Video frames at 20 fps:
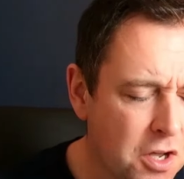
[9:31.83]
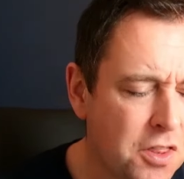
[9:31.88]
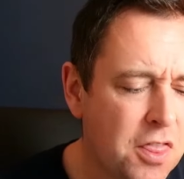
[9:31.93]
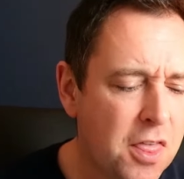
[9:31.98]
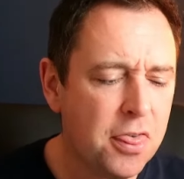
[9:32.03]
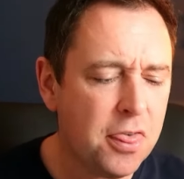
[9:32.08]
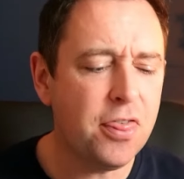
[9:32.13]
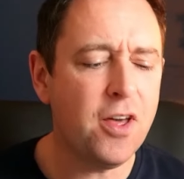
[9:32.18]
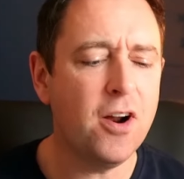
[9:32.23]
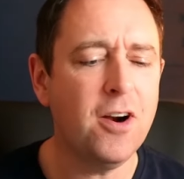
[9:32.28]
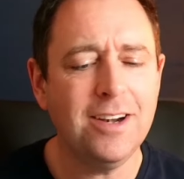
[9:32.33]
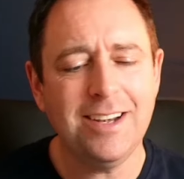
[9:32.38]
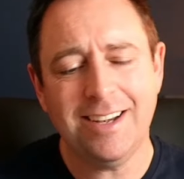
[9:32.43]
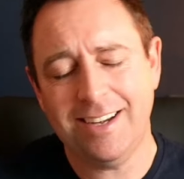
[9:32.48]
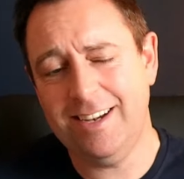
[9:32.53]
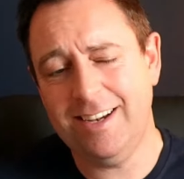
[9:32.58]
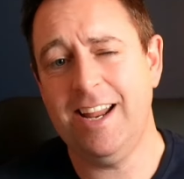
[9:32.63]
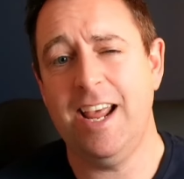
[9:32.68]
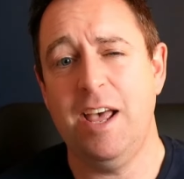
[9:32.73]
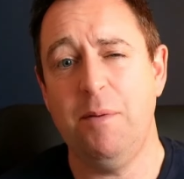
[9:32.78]
Now, the
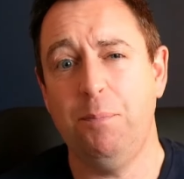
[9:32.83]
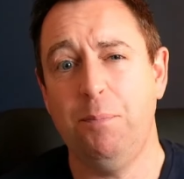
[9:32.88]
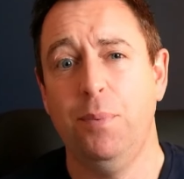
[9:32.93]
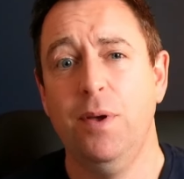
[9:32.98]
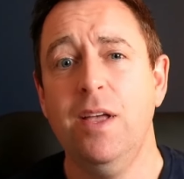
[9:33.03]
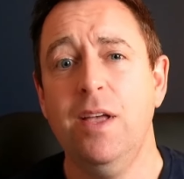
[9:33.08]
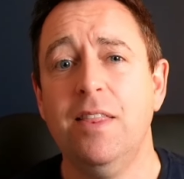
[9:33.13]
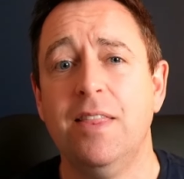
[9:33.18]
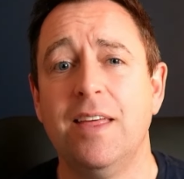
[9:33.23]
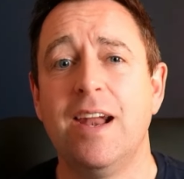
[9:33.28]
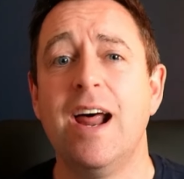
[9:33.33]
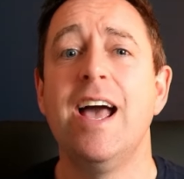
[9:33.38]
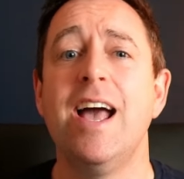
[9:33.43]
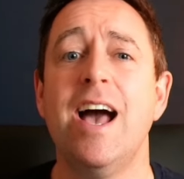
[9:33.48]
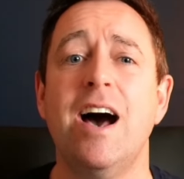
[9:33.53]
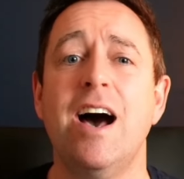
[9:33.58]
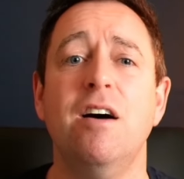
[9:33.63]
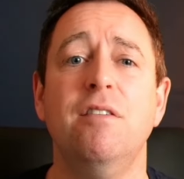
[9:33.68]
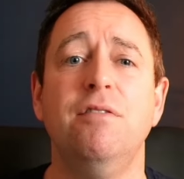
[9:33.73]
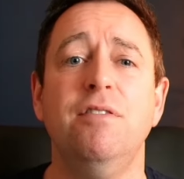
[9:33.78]
third tip that I
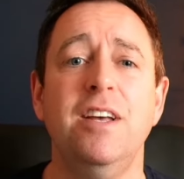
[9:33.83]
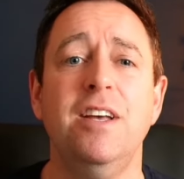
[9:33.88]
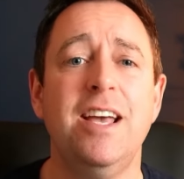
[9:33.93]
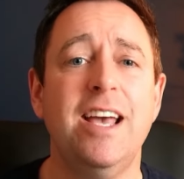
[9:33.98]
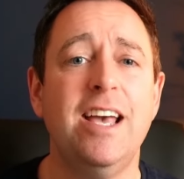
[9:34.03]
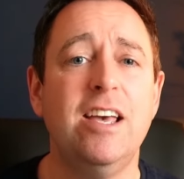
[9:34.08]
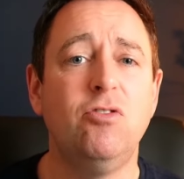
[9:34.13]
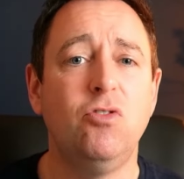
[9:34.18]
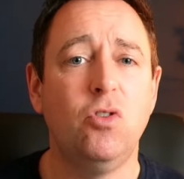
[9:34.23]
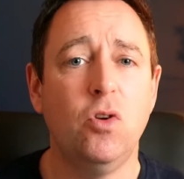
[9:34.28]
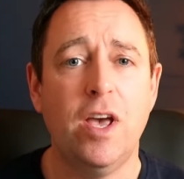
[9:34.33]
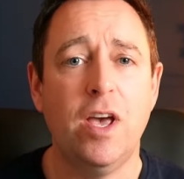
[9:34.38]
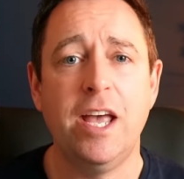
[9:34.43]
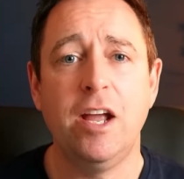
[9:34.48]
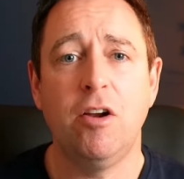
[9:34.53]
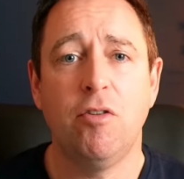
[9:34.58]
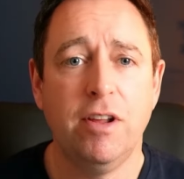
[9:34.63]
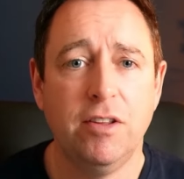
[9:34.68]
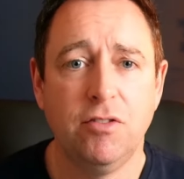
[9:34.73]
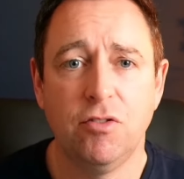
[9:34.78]
have is to
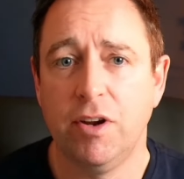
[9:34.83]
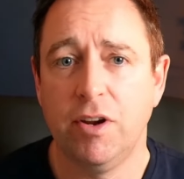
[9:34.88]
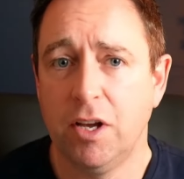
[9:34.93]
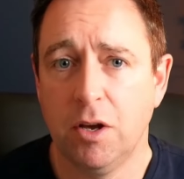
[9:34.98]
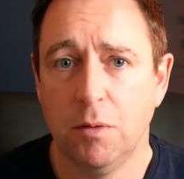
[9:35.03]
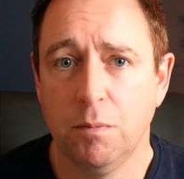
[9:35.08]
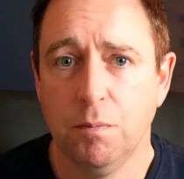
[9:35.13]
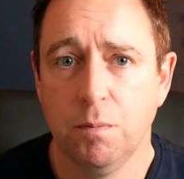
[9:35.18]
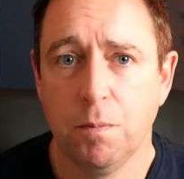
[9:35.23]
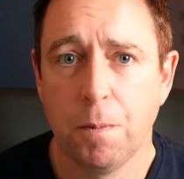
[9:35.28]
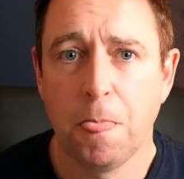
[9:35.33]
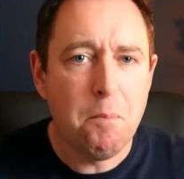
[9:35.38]
increase your income.